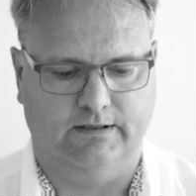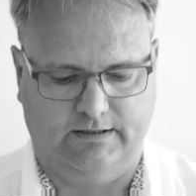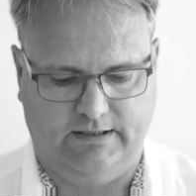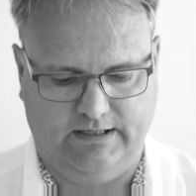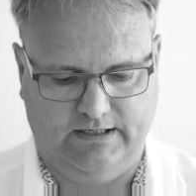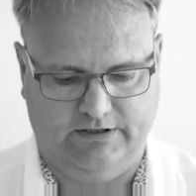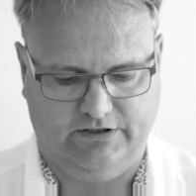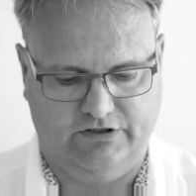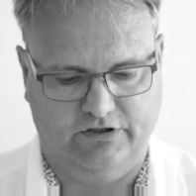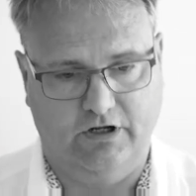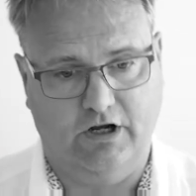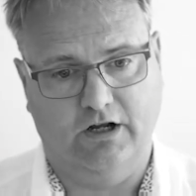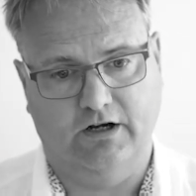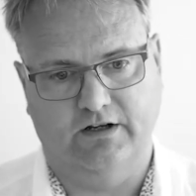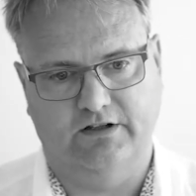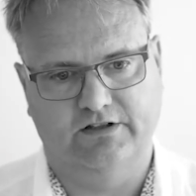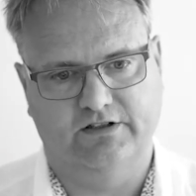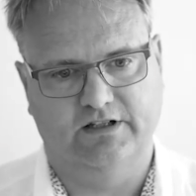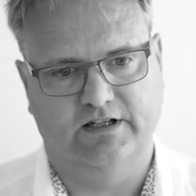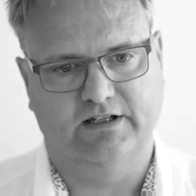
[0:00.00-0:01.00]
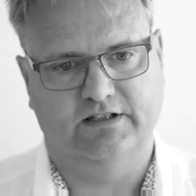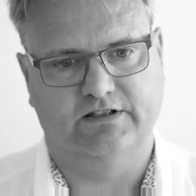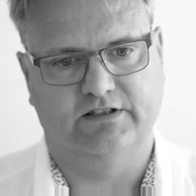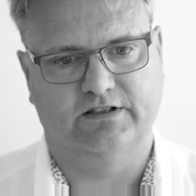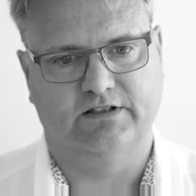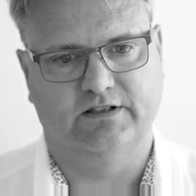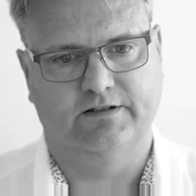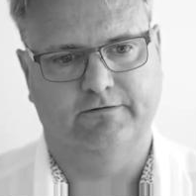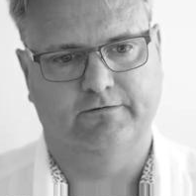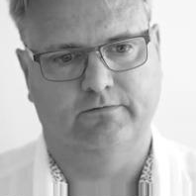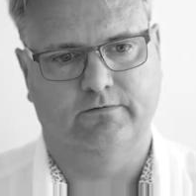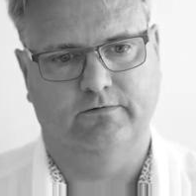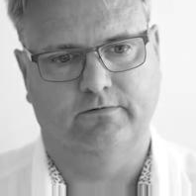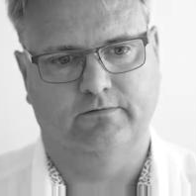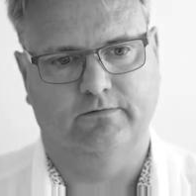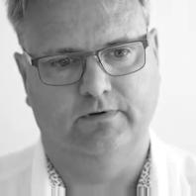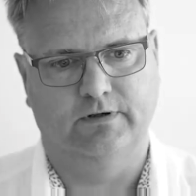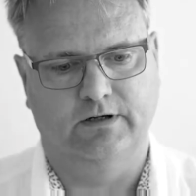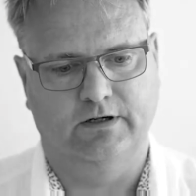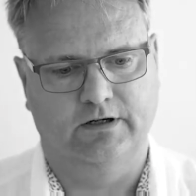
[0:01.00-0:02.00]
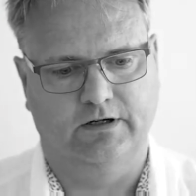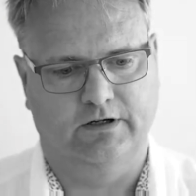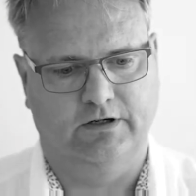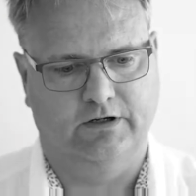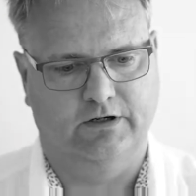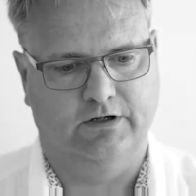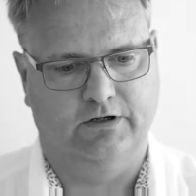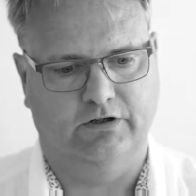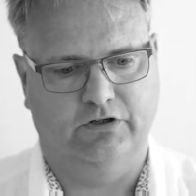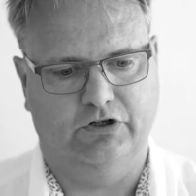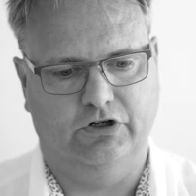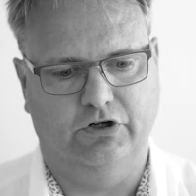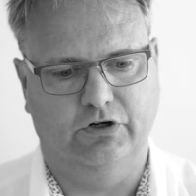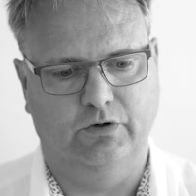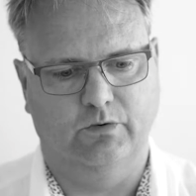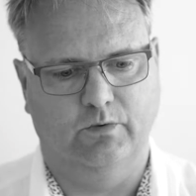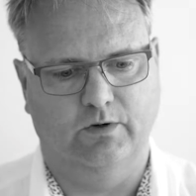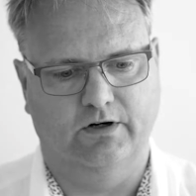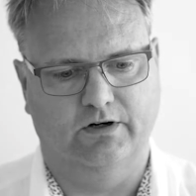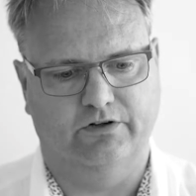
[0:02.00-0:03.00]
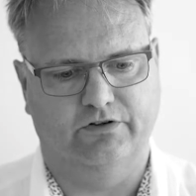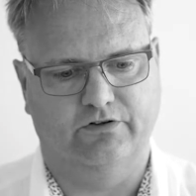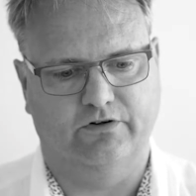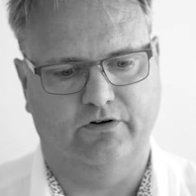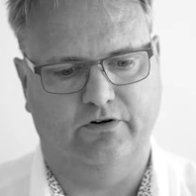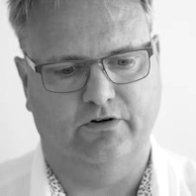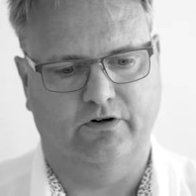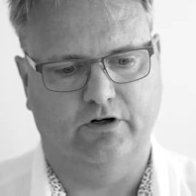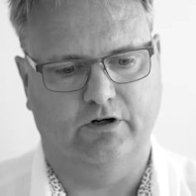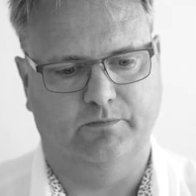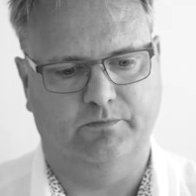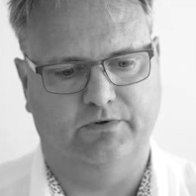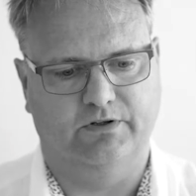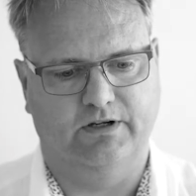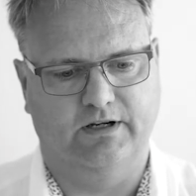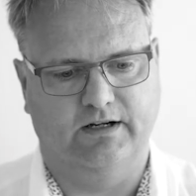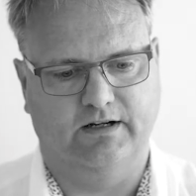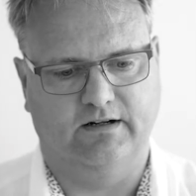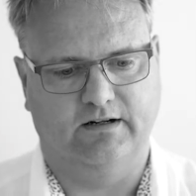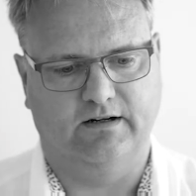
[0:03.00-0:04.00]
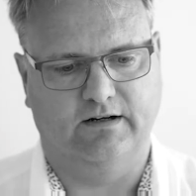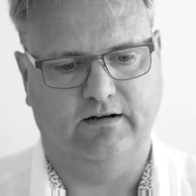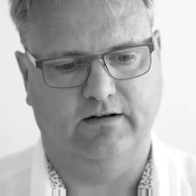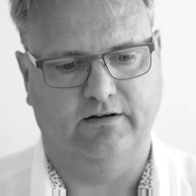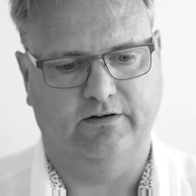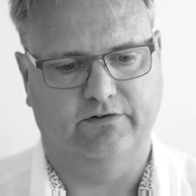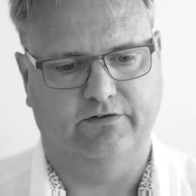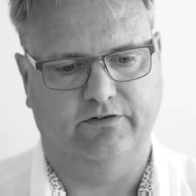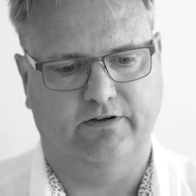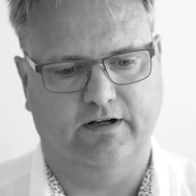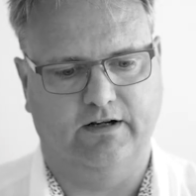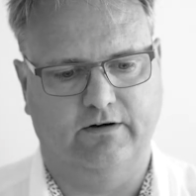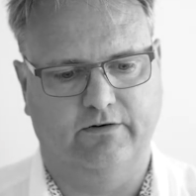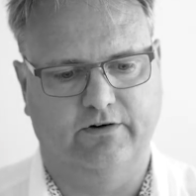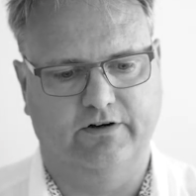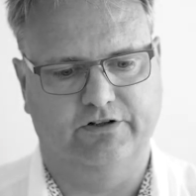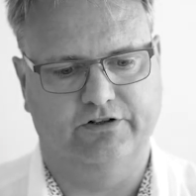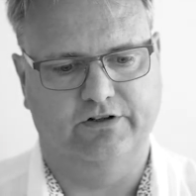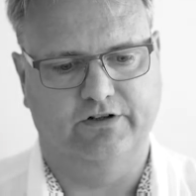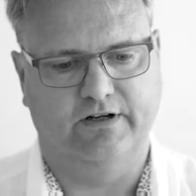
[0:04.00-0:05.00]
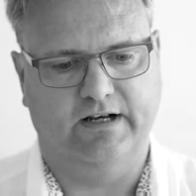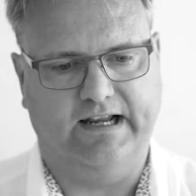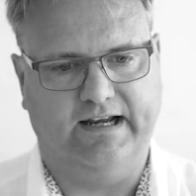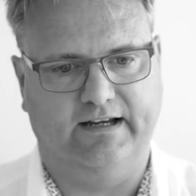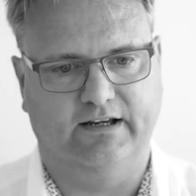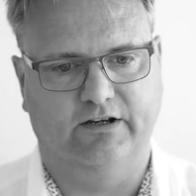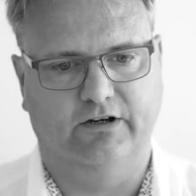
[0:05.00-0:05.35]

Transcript: it's not, it says Q_OBJECT class declaration like